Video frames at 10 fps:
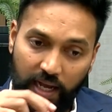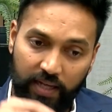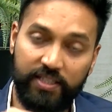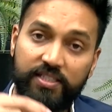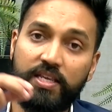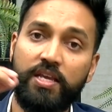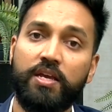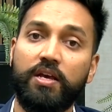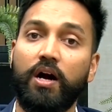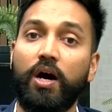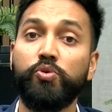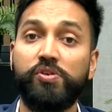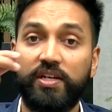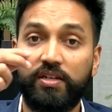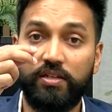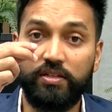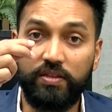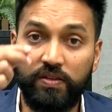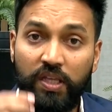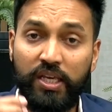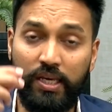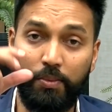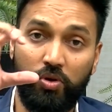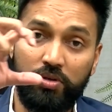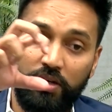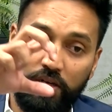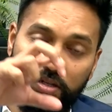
and then see how you can think about